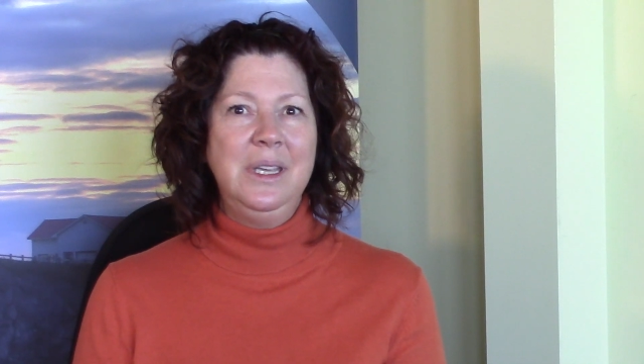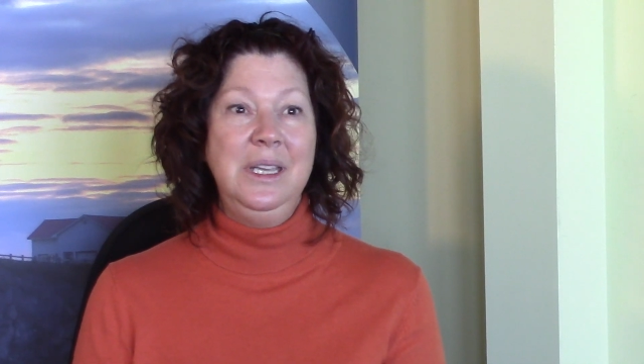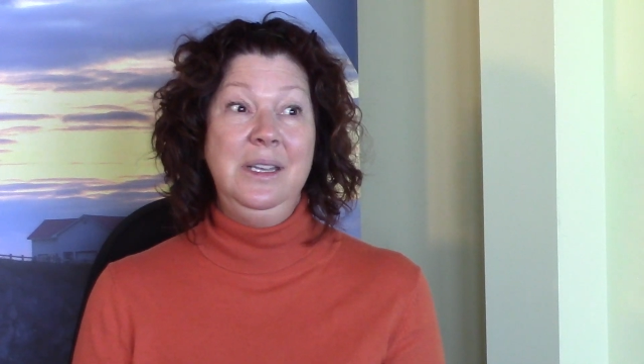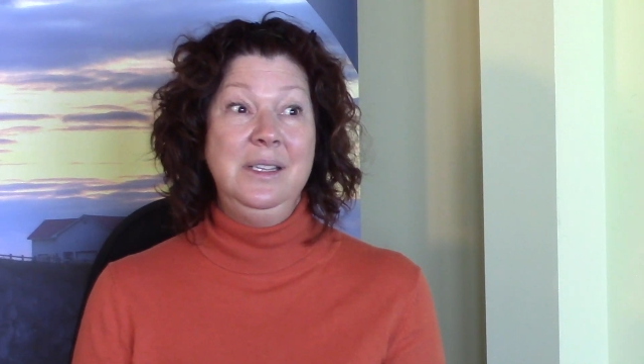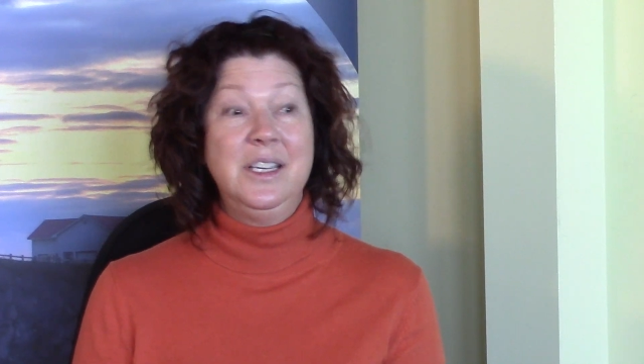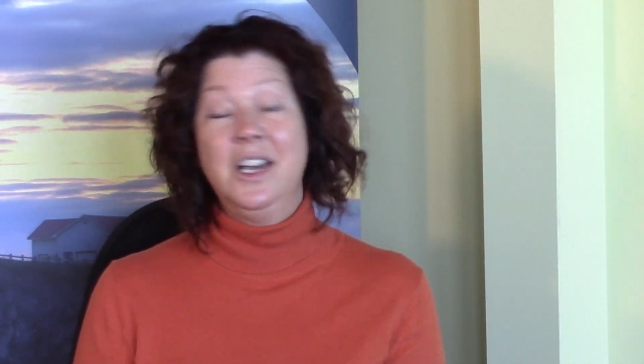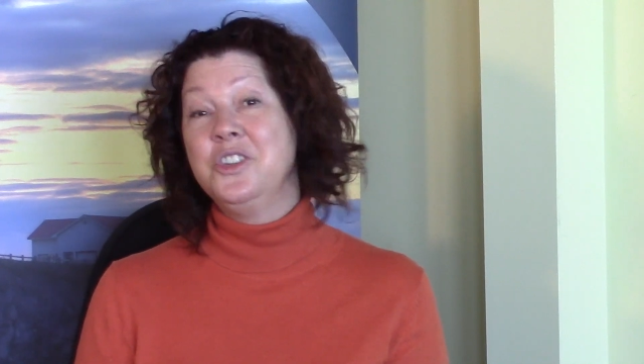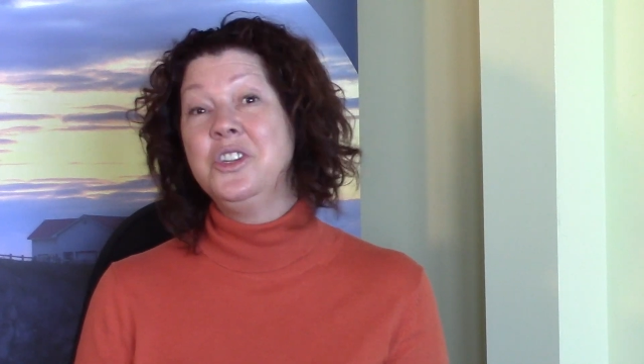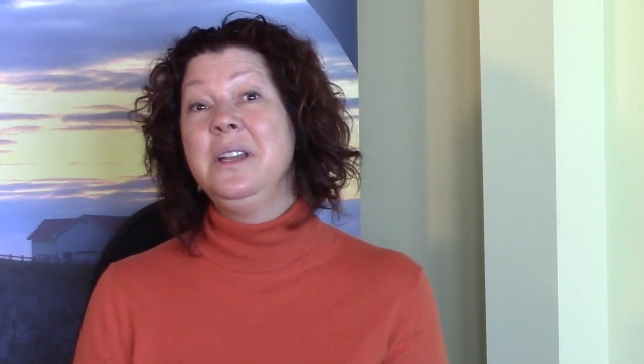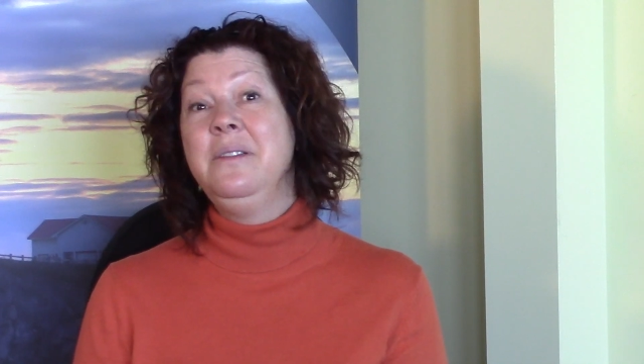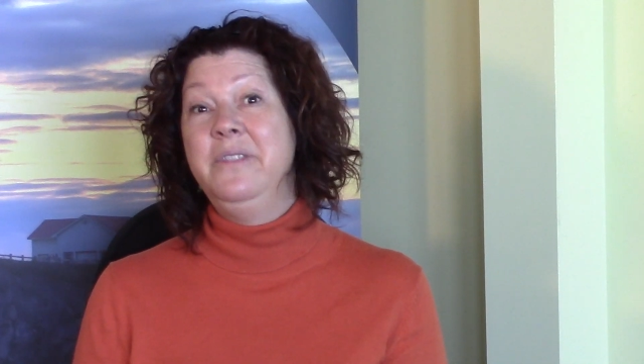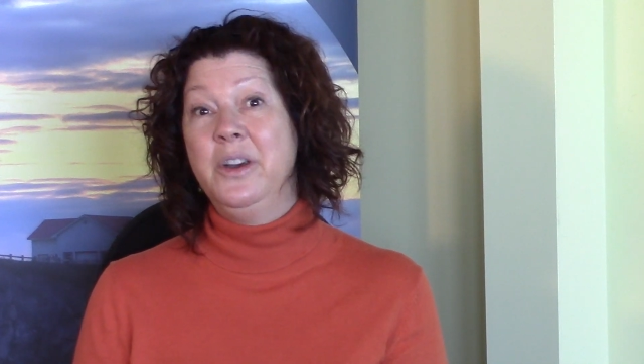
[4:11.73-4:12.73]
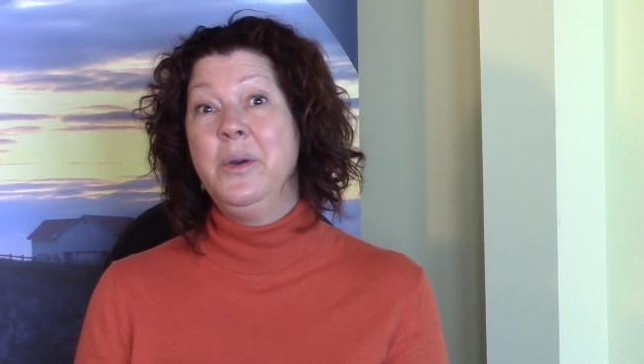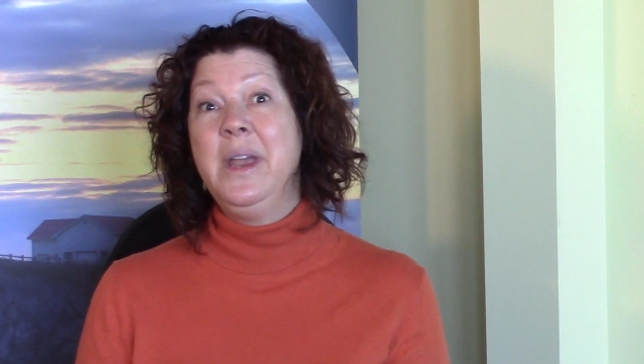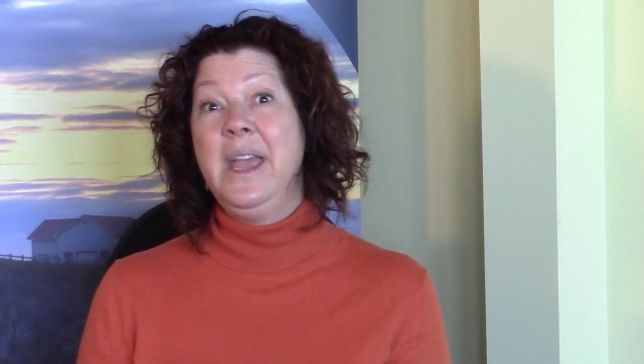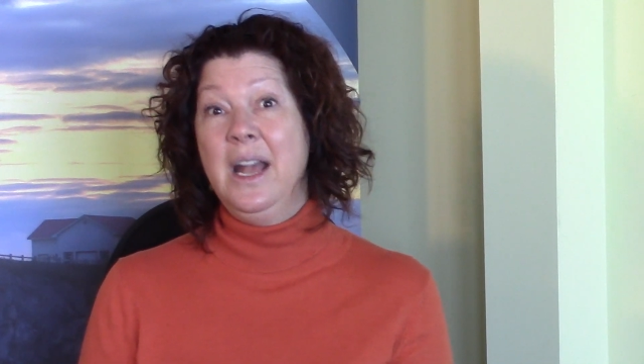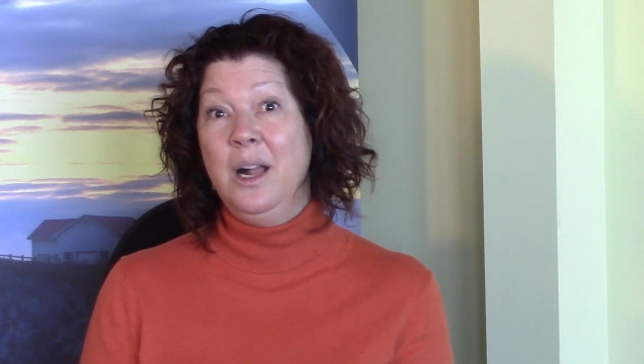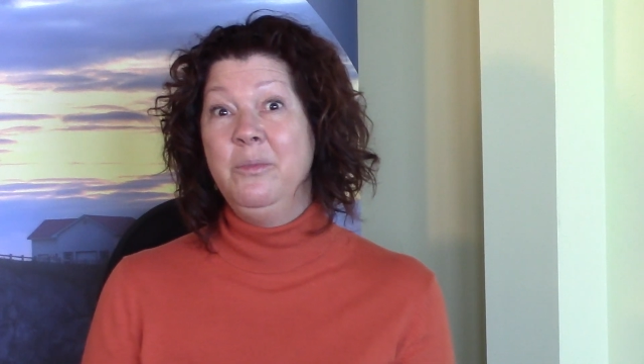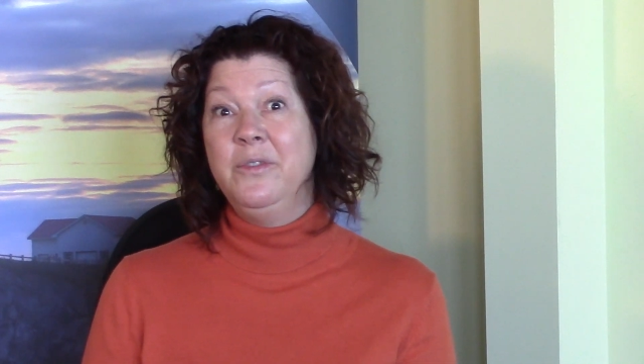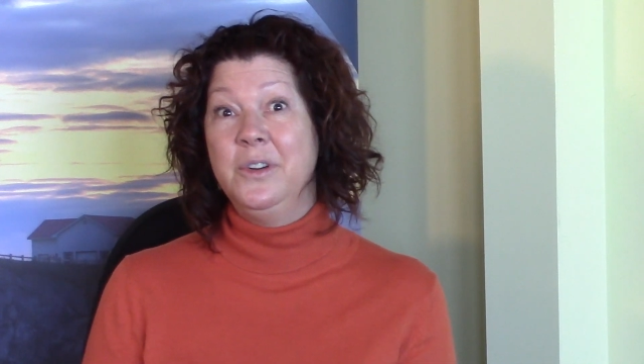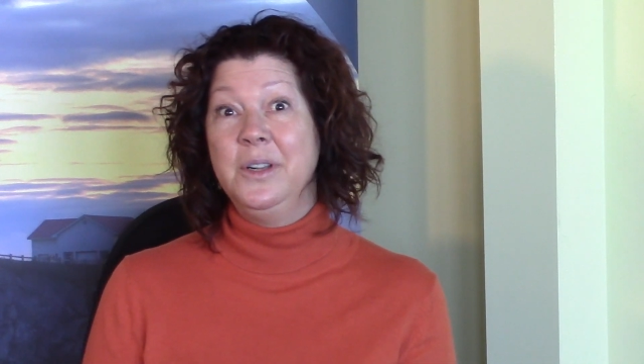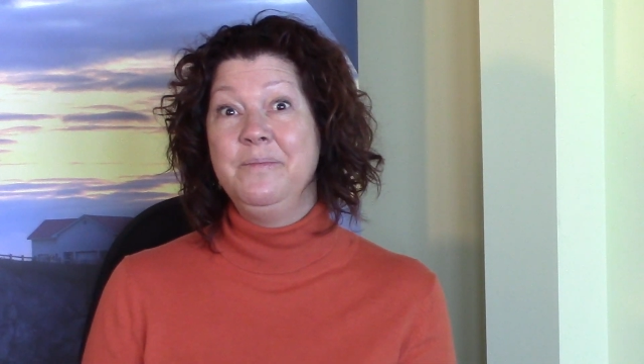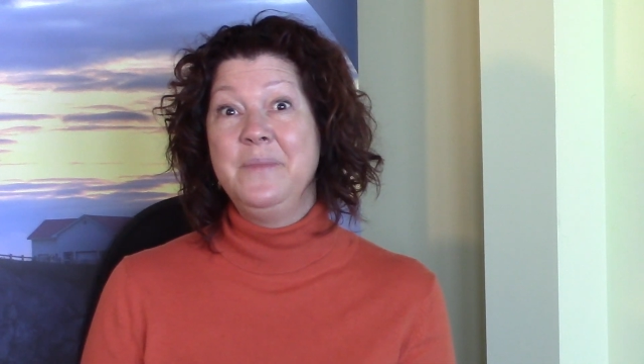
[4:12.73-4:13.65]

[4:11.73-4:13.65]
And it's actually very helpful.